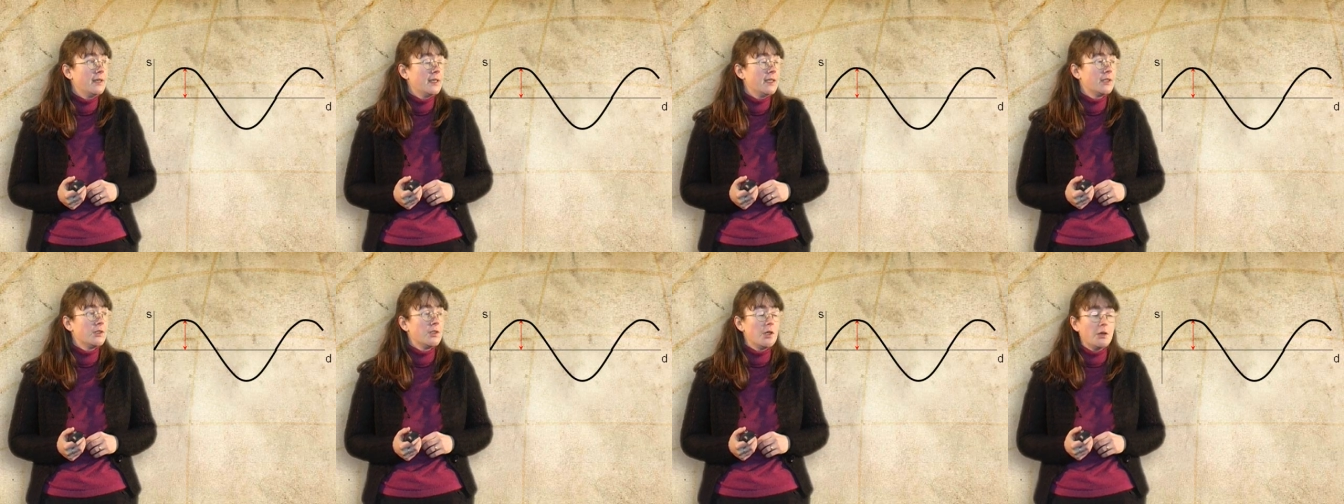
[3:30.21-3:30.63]

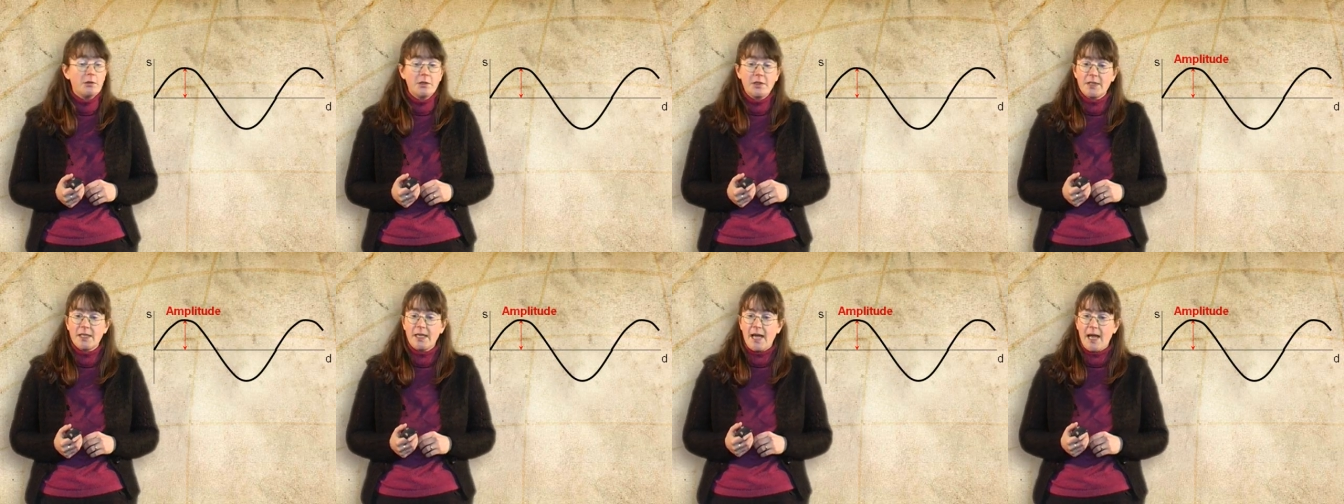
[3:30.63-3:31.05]
is known
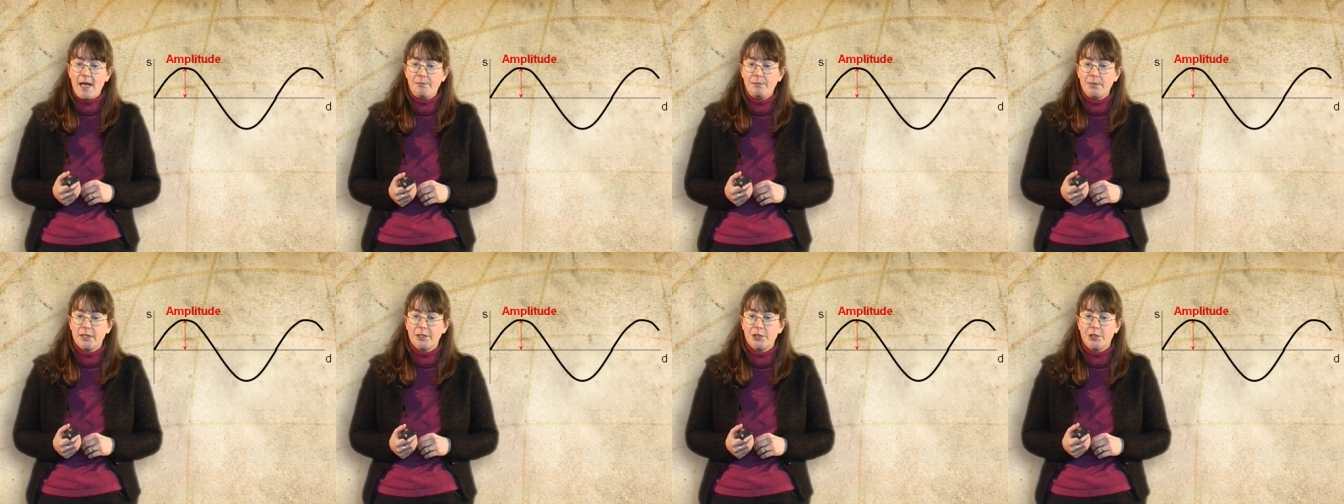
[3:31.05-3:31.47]
as the
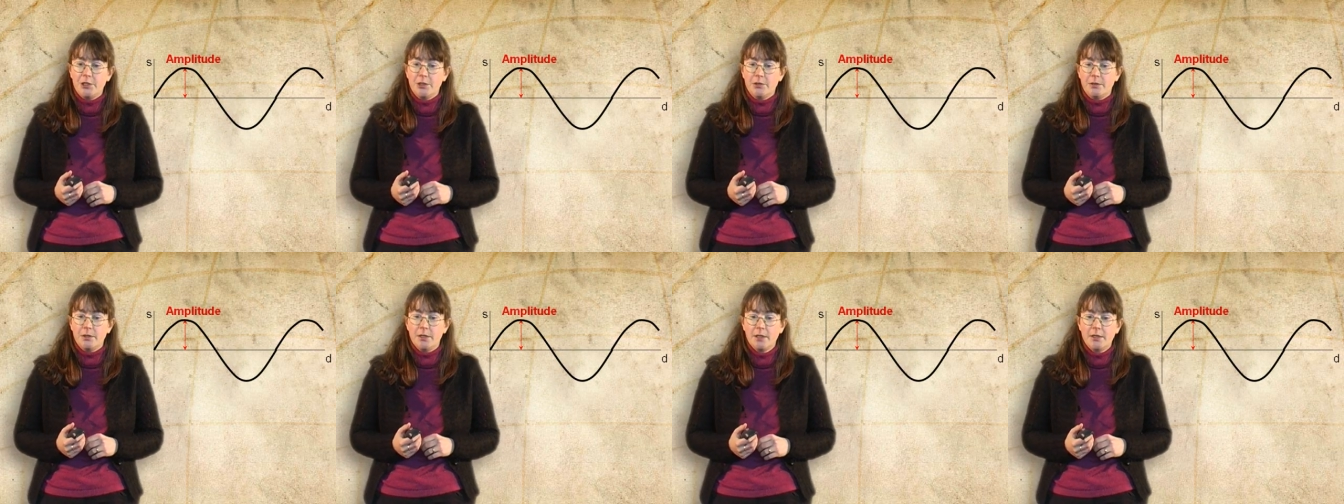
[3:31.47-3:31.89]

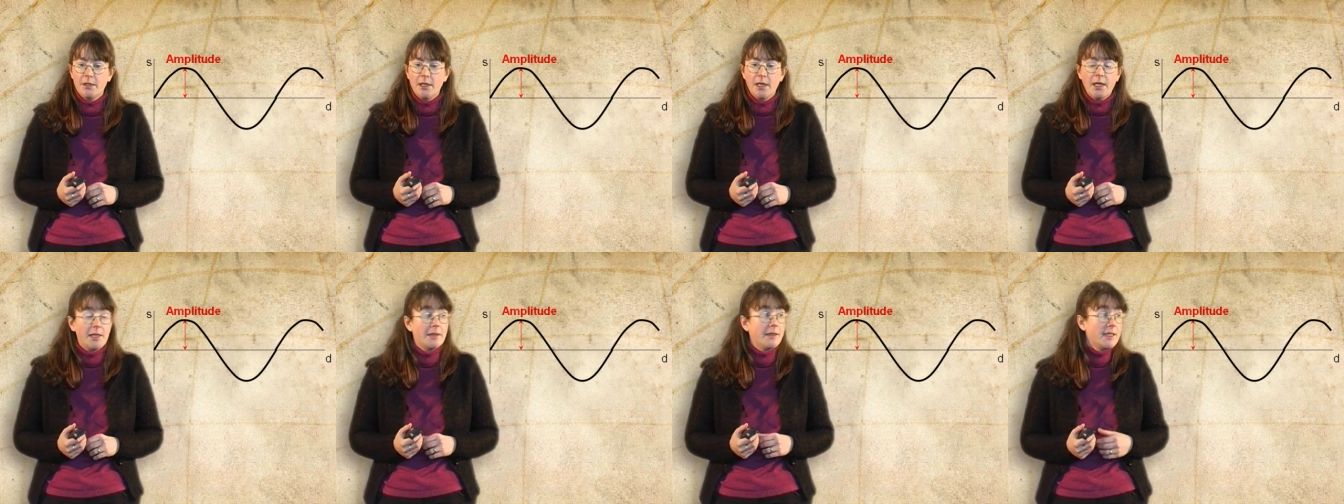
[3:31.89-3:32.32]
amplitude,
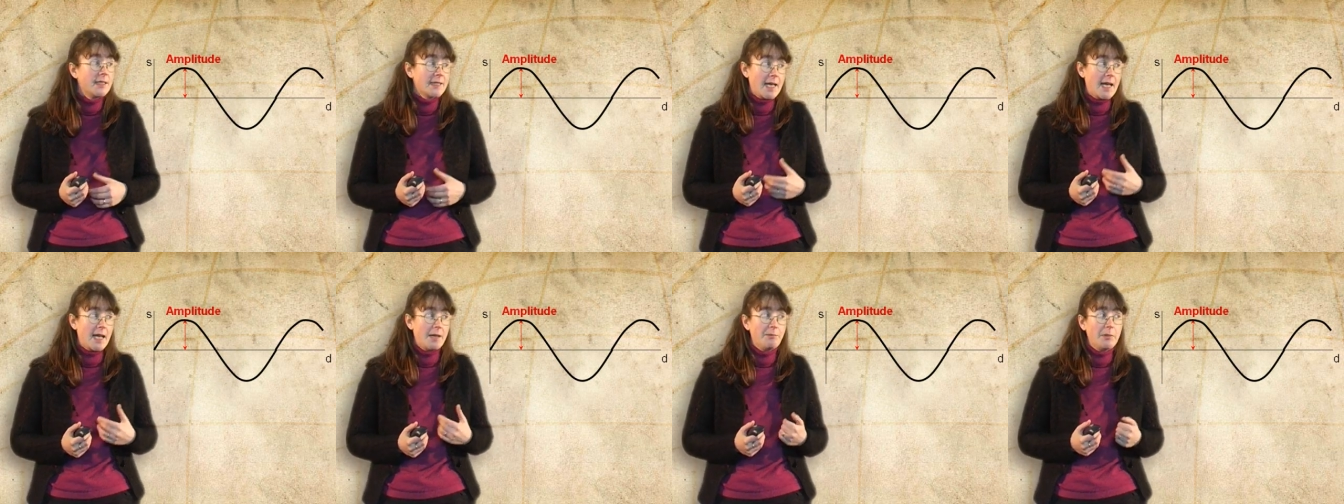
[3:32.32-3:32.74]
and this
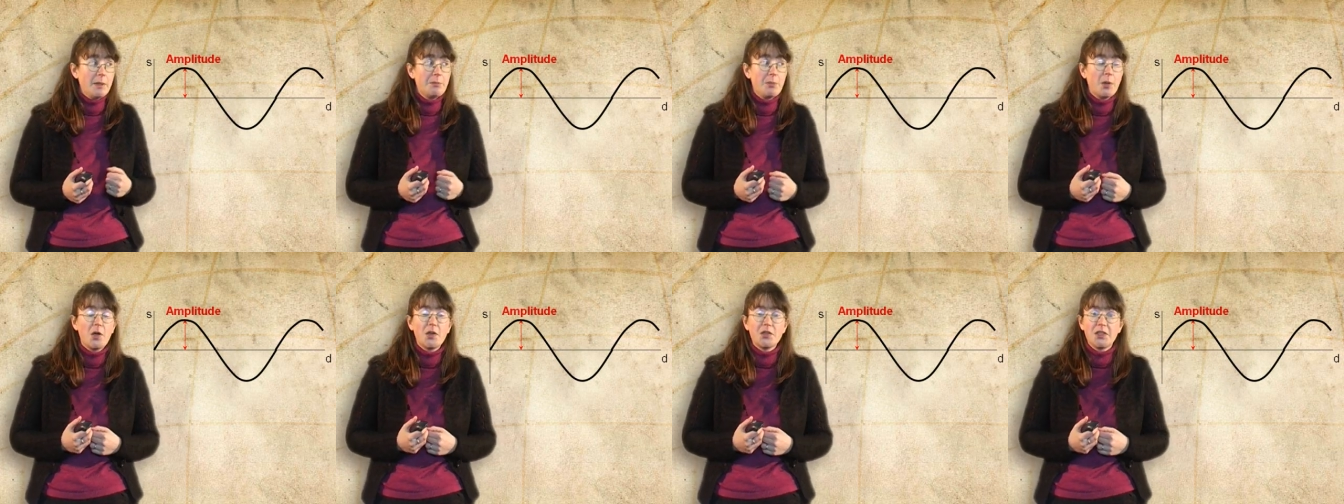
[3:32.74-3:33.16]
can be
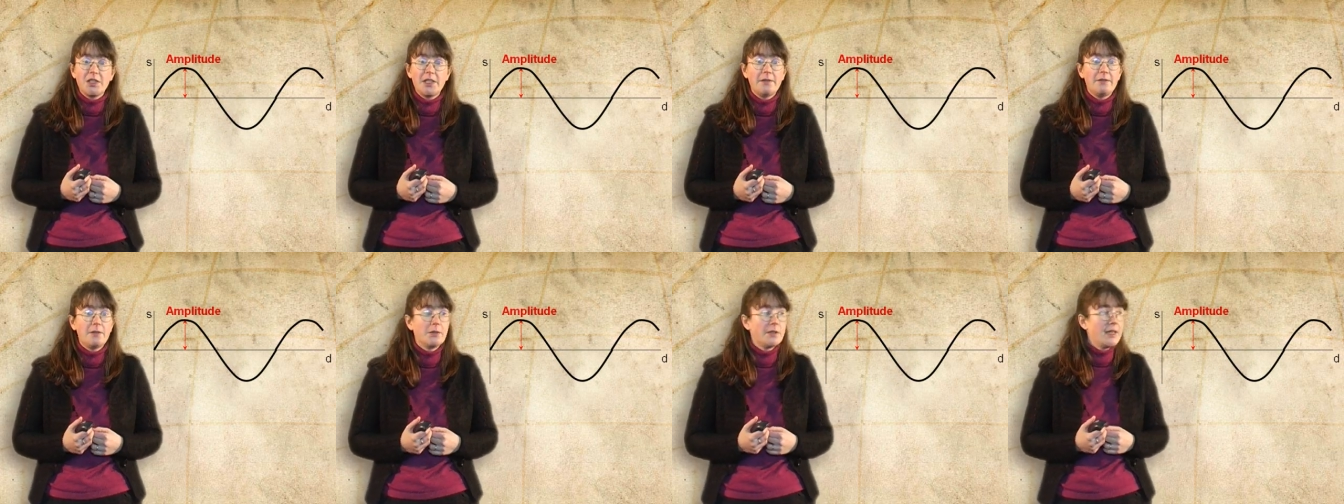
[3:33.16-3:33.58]

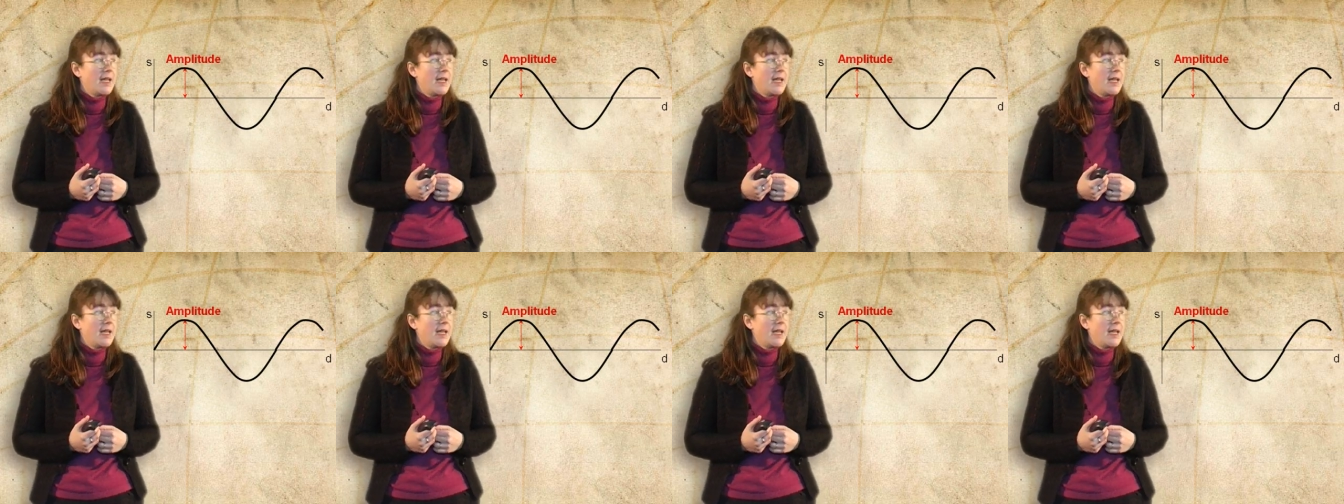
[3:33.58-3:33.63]
positive or